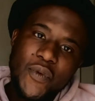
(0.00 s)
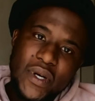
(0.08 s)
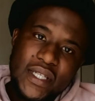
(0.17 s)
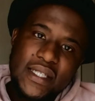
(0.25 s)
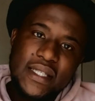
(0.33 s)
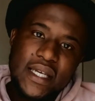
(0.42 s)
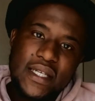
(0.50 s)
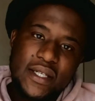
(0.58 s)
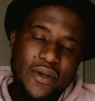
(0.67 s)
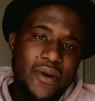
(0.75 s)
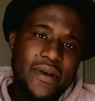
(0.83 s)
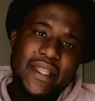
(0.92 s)
fueling
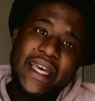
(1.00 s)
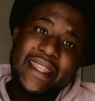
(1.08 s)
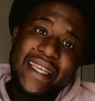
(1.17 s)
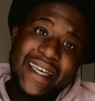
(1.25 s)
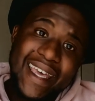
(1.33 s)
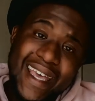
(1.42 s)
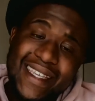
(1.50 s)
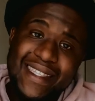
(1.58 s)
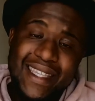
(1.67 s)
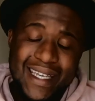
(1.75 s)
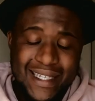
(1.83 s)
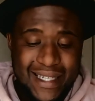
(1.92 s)
station or the gas
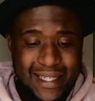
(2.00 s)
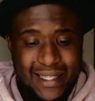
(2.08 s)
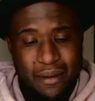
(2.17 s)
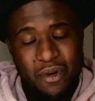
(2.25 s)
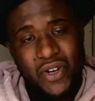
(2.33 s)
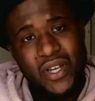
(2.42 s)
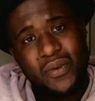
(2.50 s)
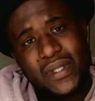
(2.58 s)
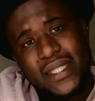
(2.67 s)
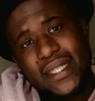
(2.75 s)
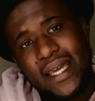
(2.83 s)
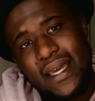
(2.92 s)
station, as American
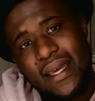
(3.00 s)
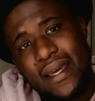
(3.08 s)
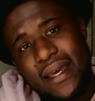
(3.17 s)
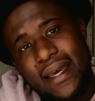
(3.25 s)
would say.